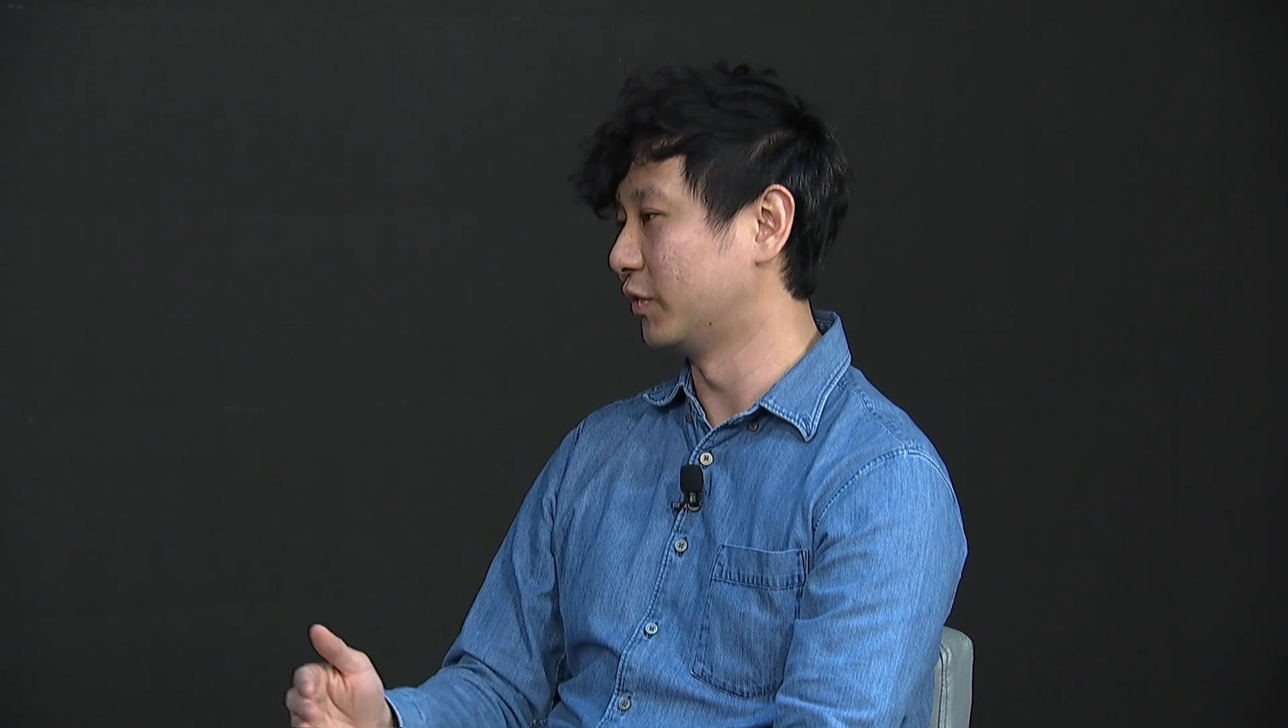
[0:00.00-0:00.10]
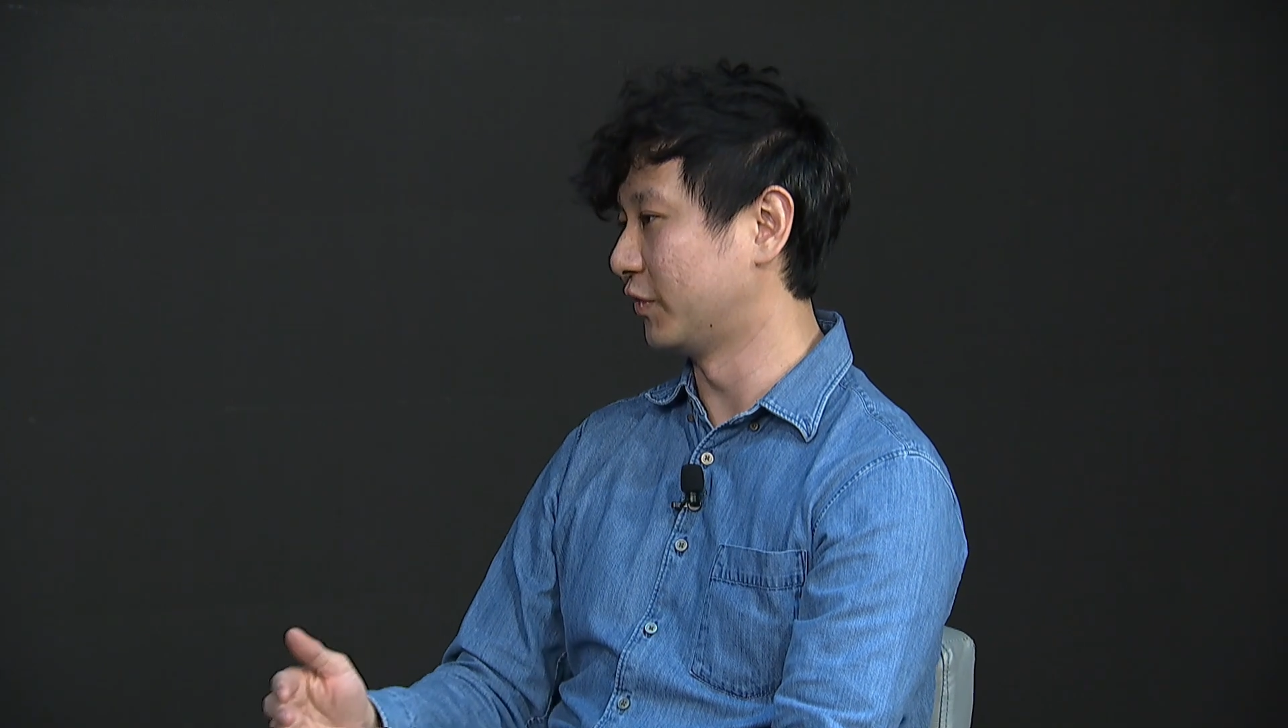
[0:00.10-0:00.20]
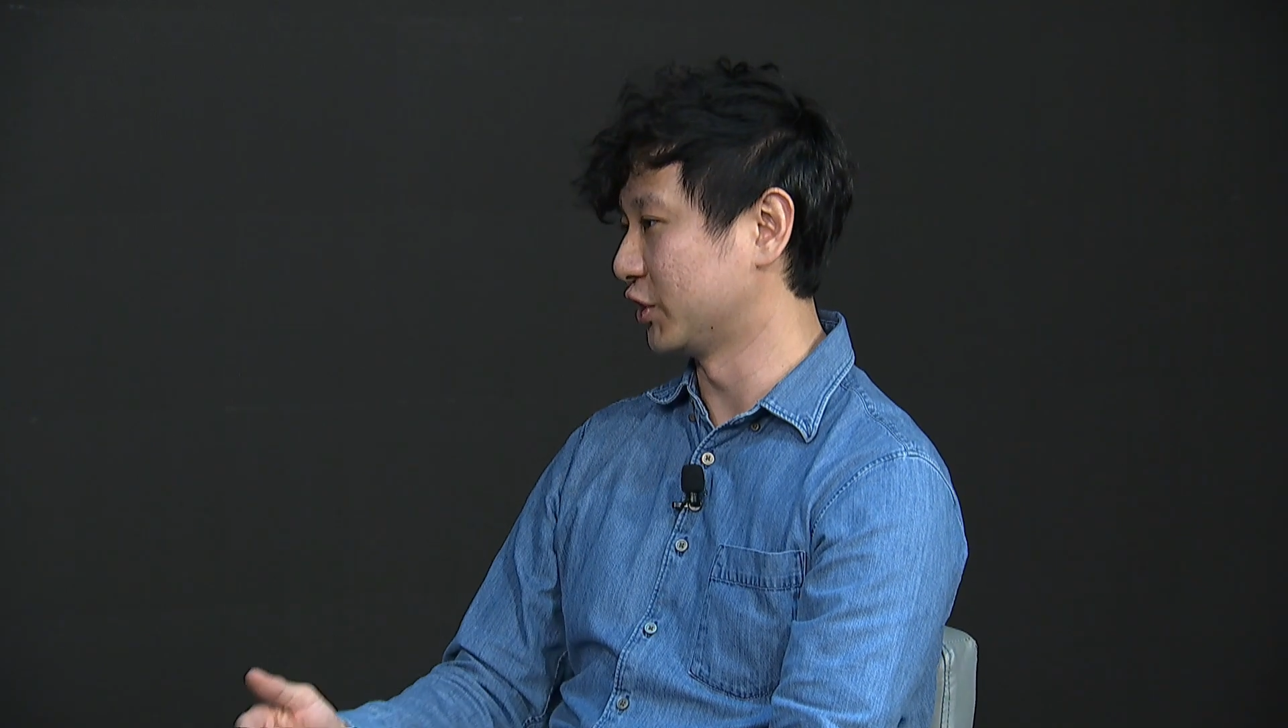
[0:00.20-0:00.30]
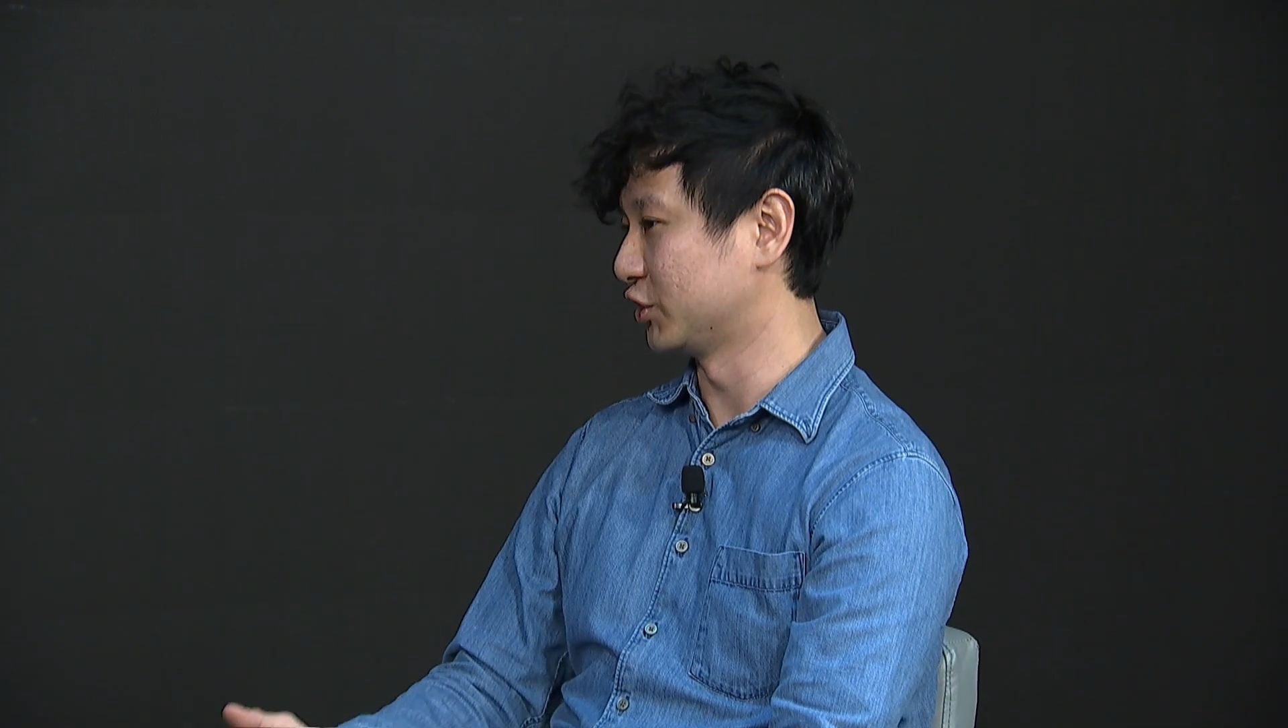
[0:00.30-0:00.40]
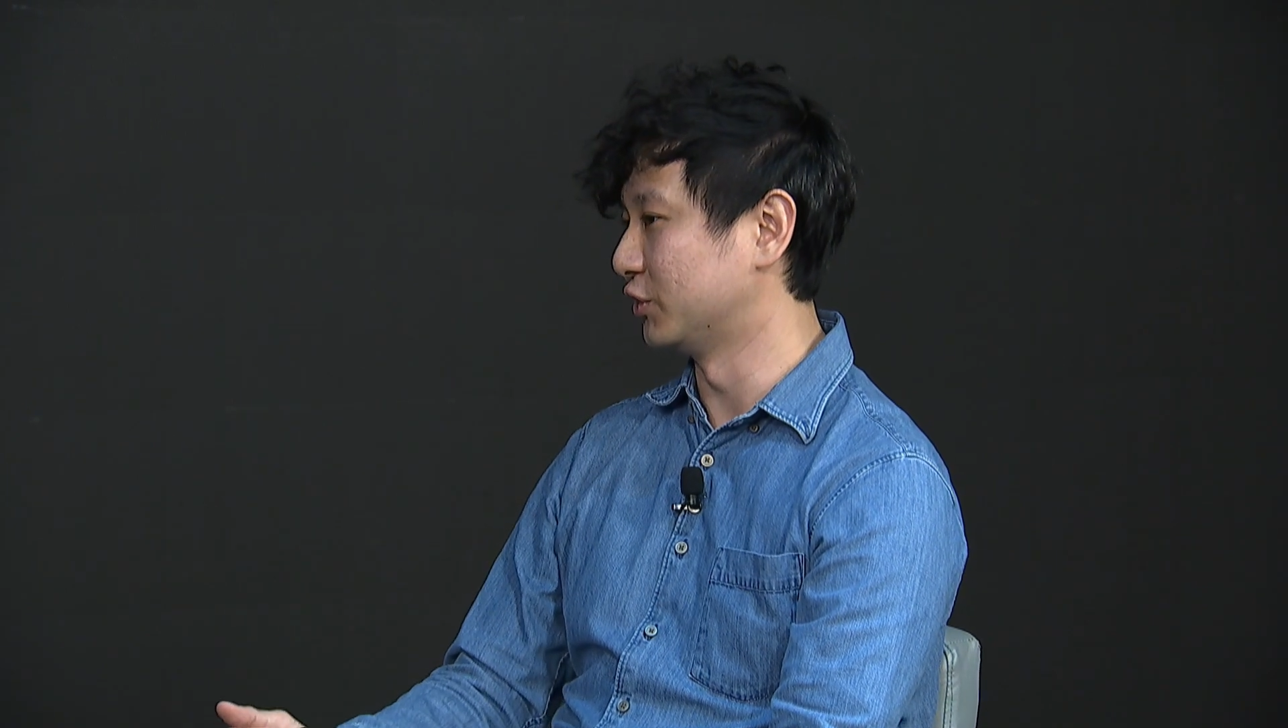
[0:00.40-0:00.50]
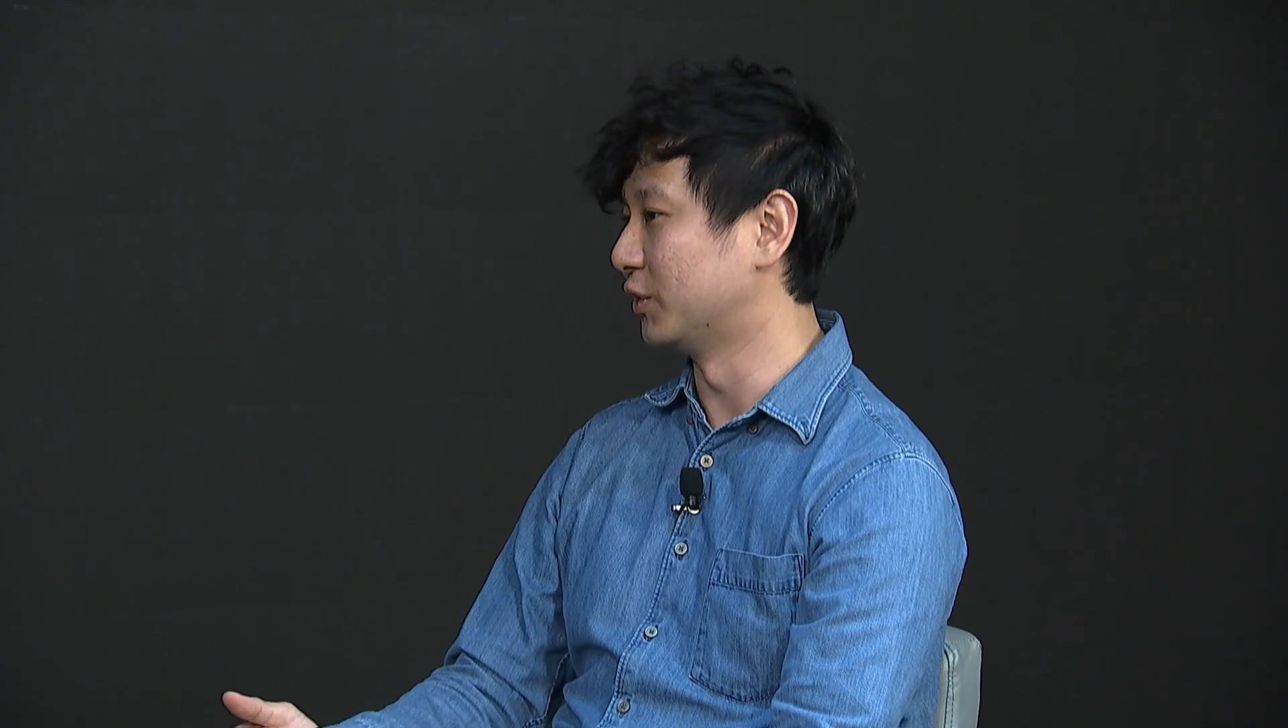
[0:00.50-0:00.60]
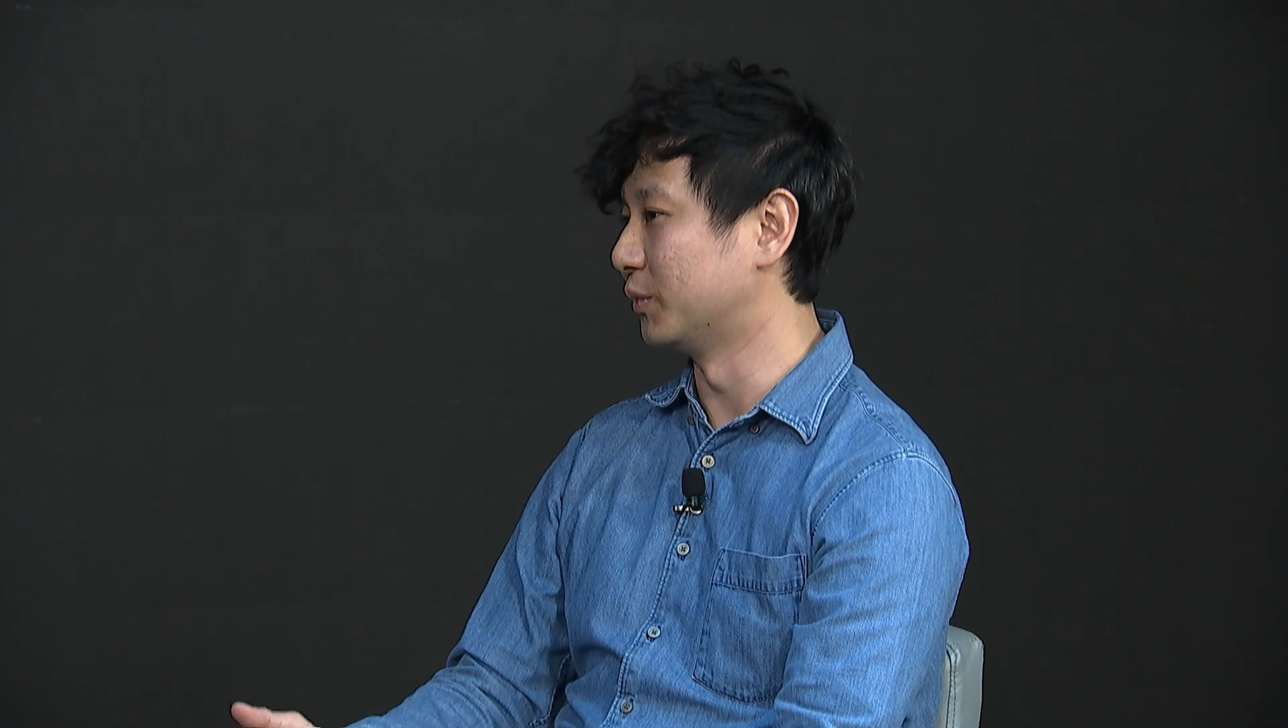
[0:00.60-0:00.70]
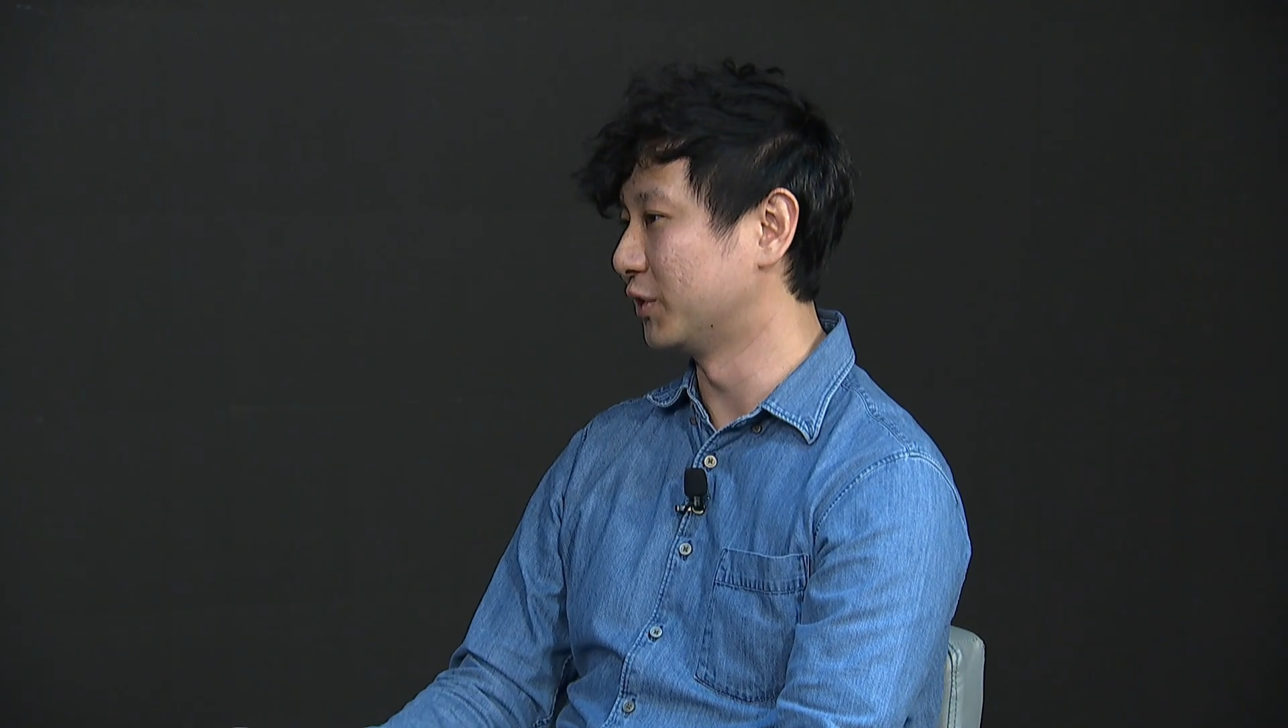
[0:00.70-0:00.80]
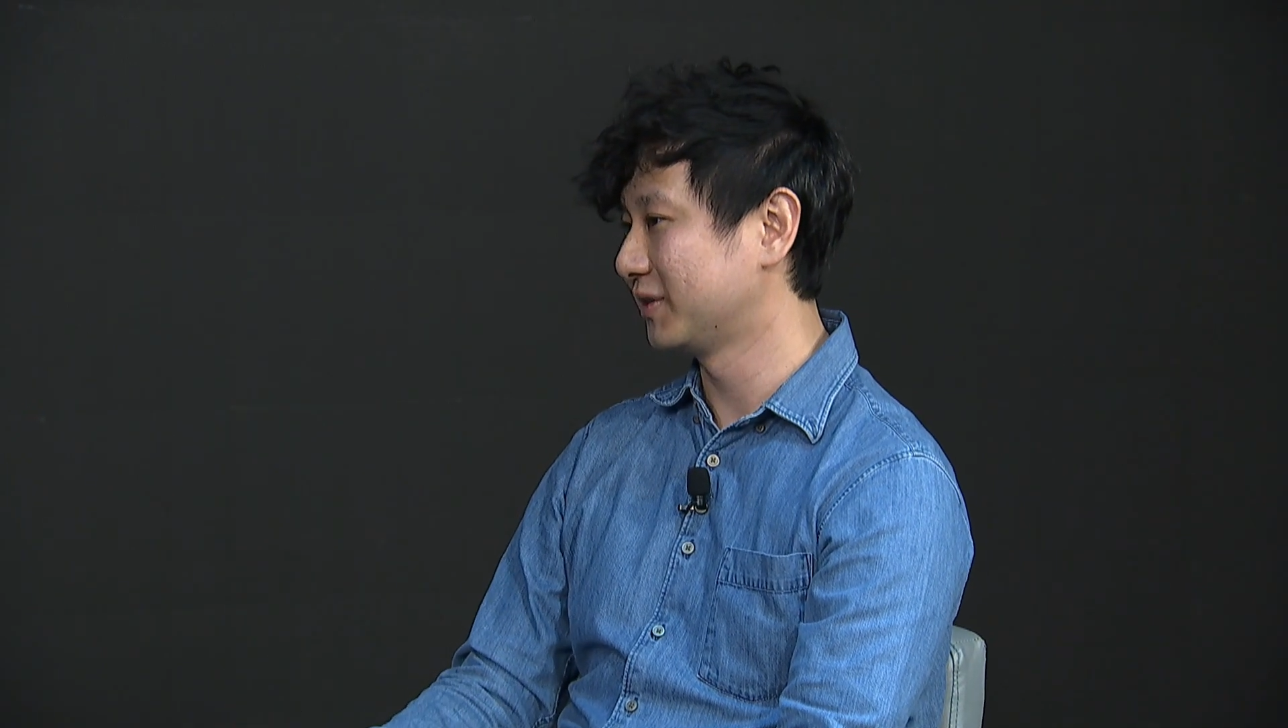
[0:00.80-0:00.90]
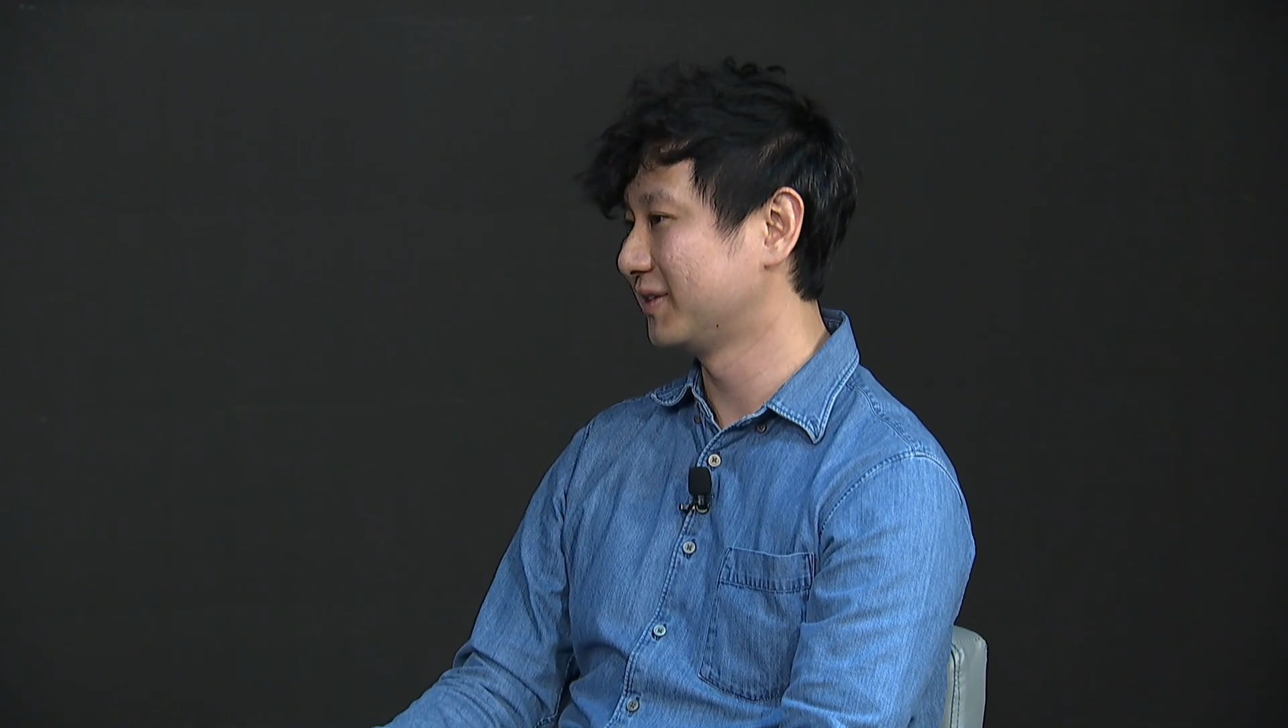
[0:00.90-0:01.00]
professional
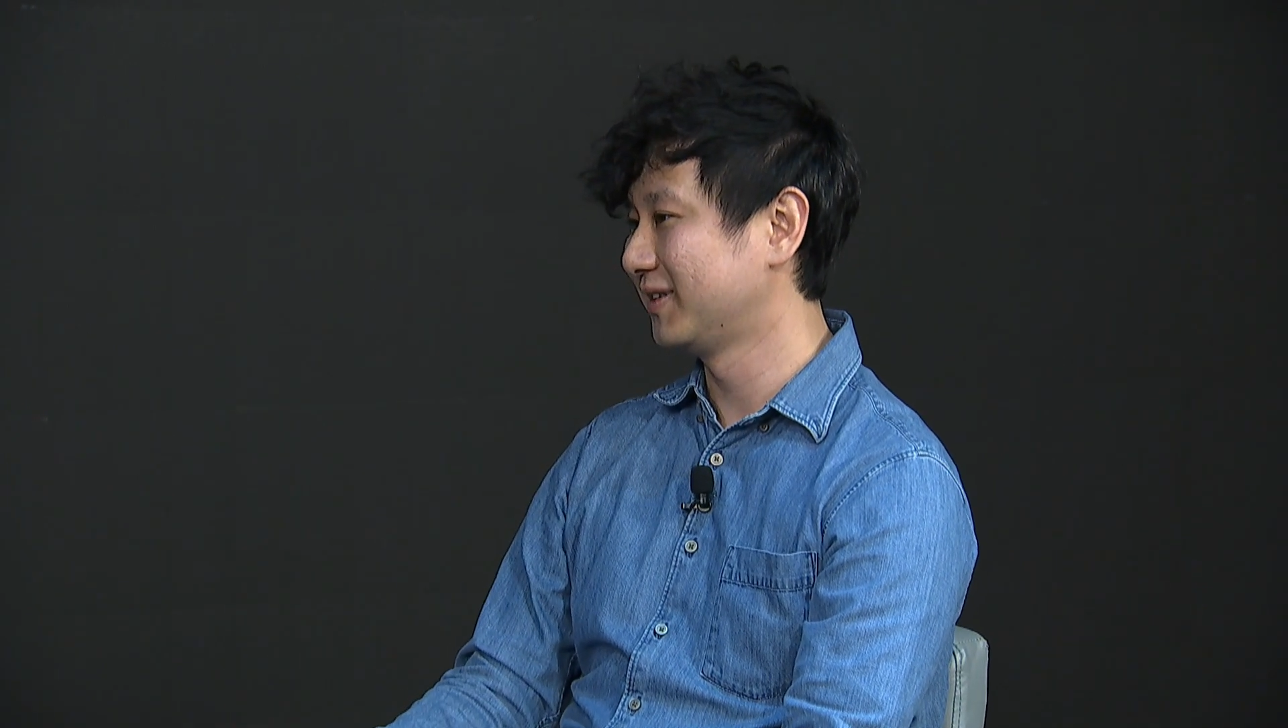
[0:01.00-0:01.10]
on board.